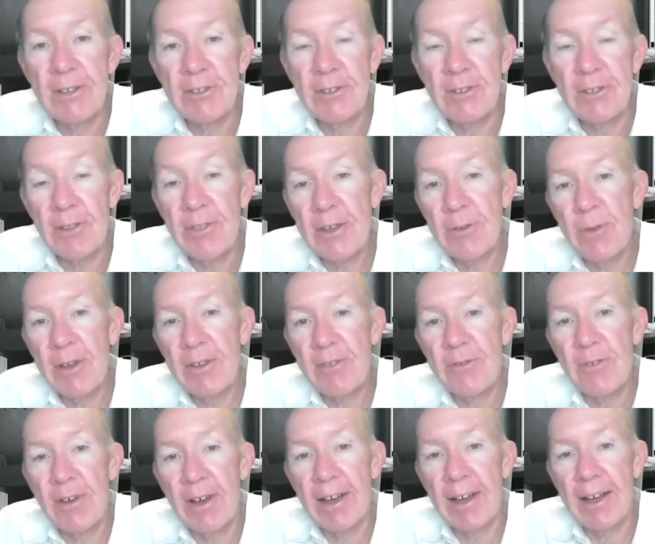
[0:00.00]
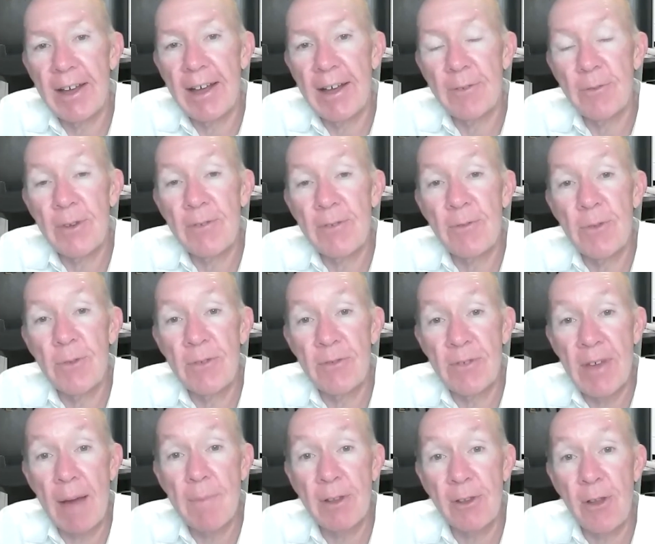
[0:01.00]
so I think we've uh, we've we've
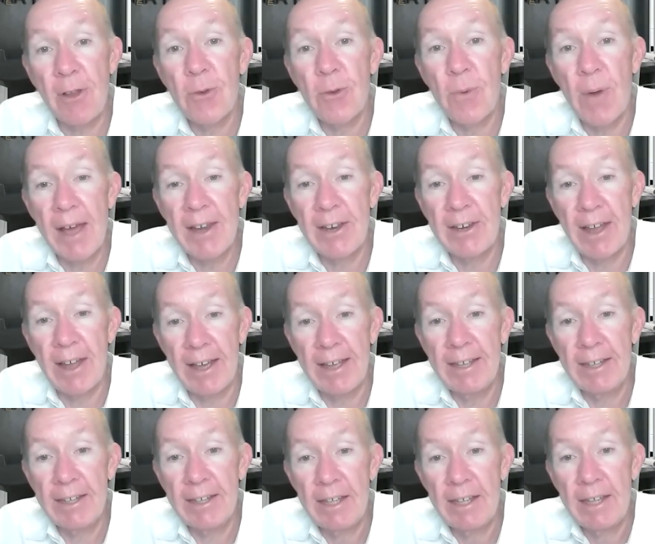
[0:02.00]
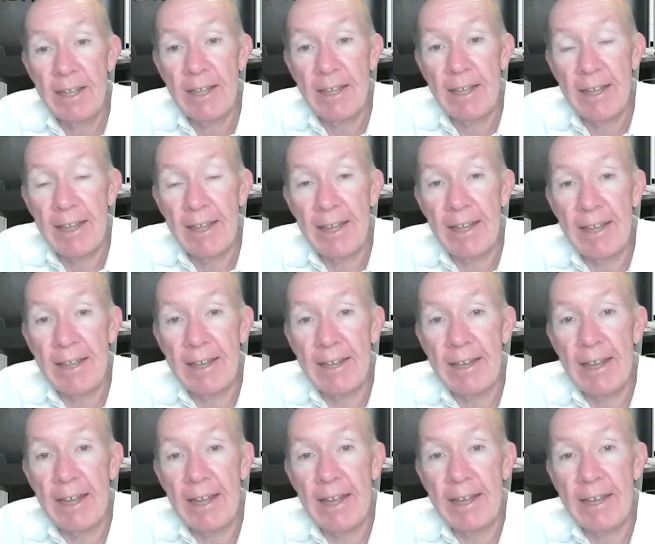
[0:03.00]
come a long way today,
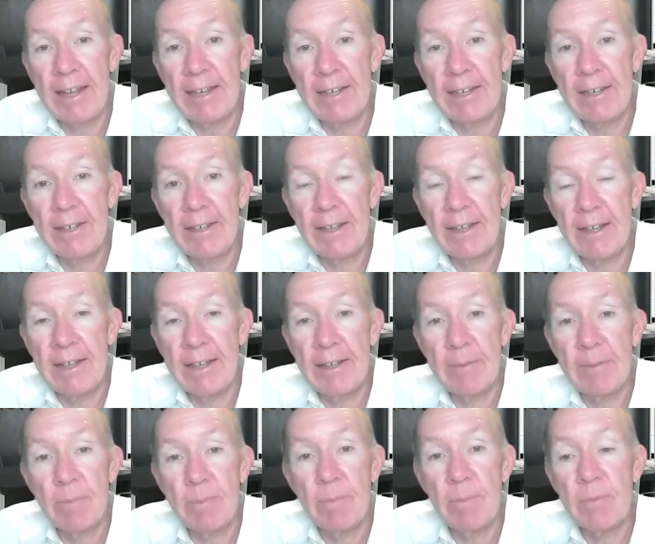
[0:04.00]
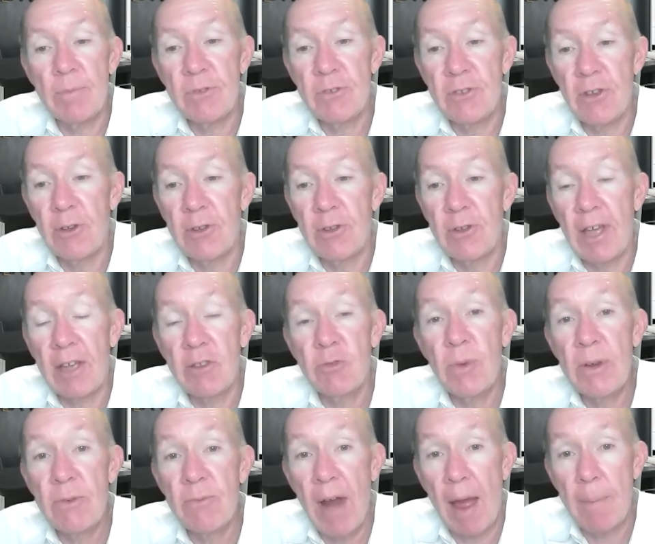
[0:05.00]
and, and um, so as
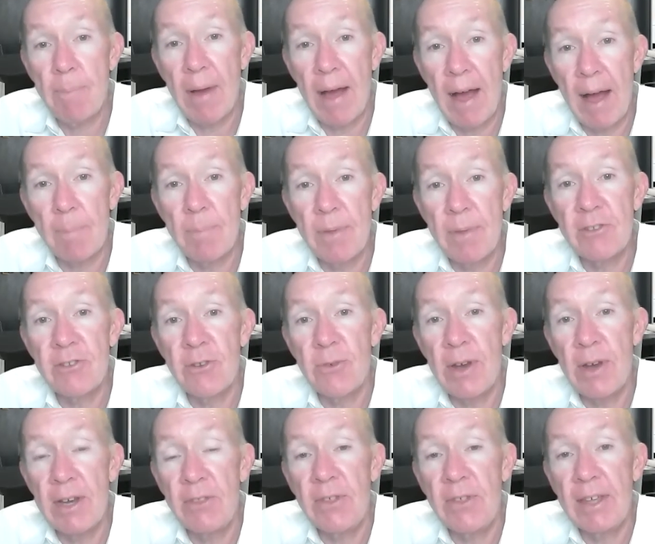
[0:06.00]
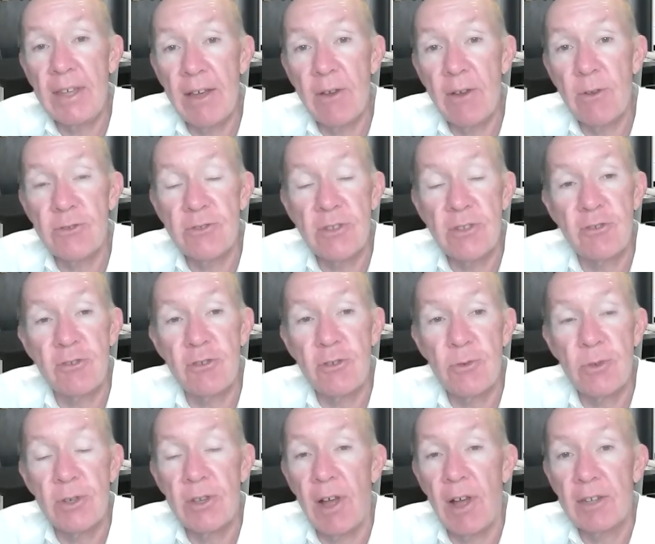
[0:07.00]
we wrap up, is there anything else that
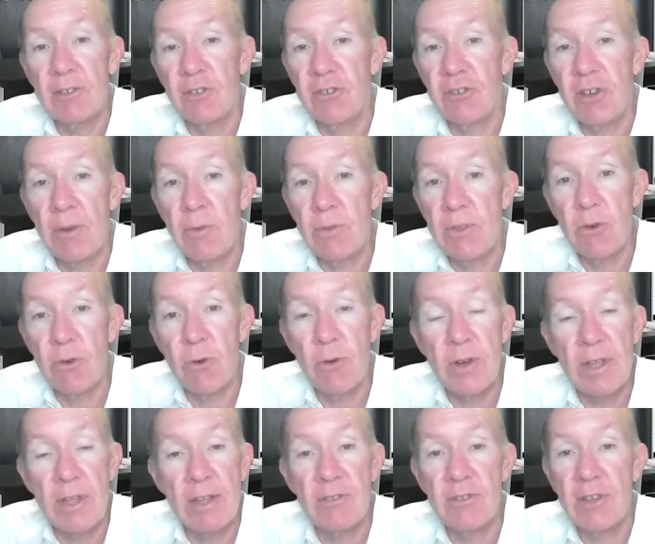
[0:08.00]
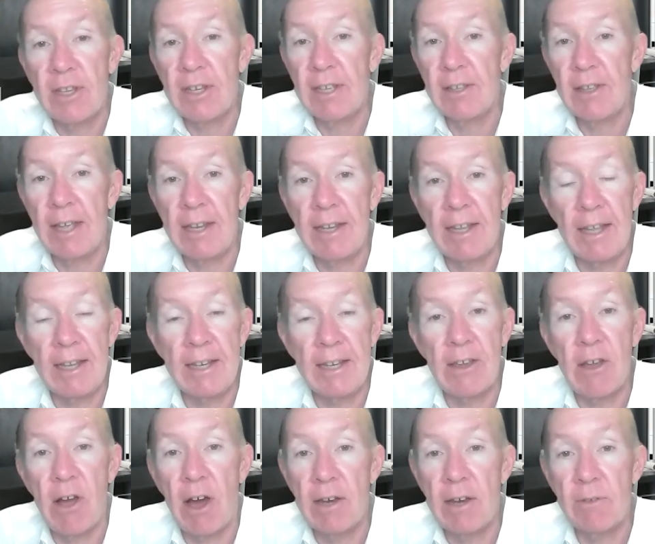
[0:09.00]
you would like to share with the audience? Any any any
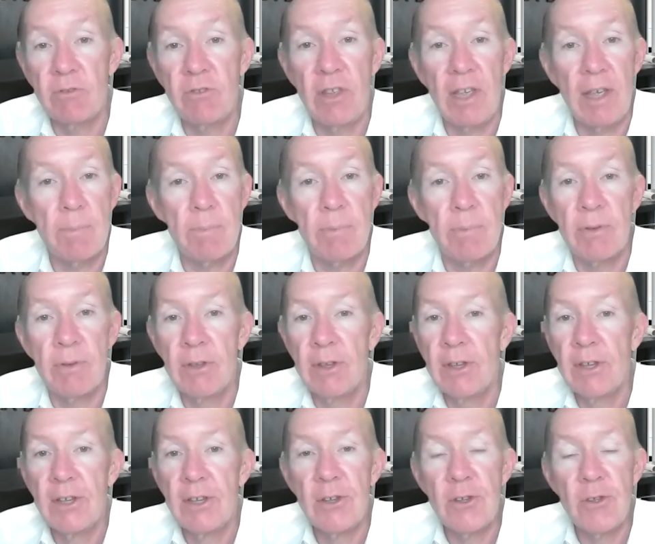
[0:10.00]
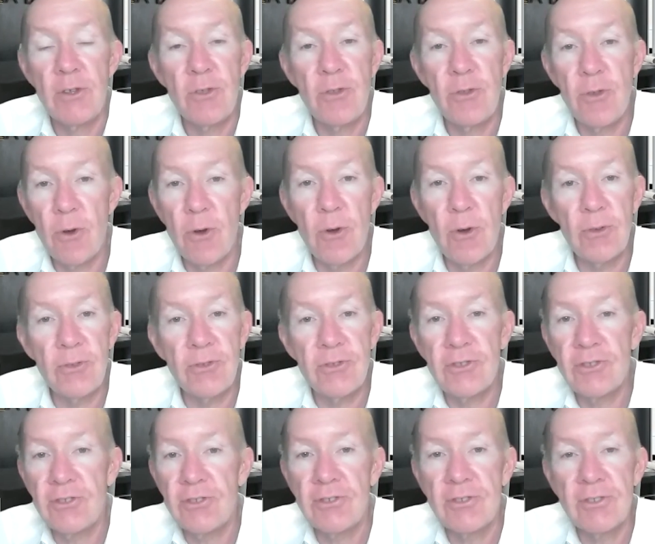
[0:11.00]
kind of tip,
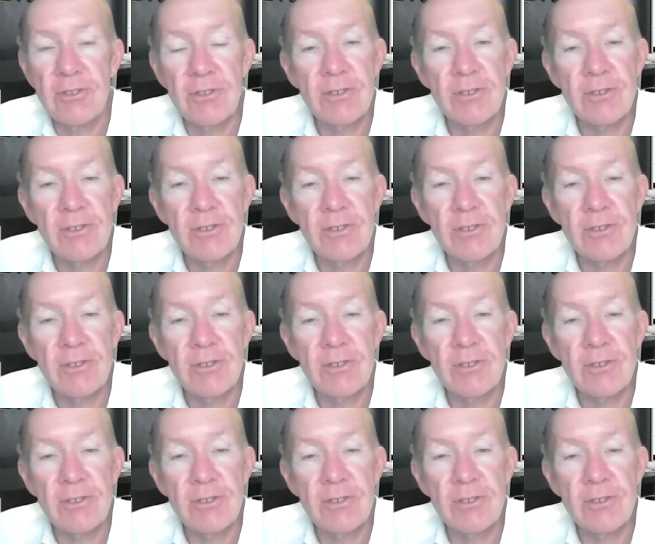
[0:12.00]
thoughts?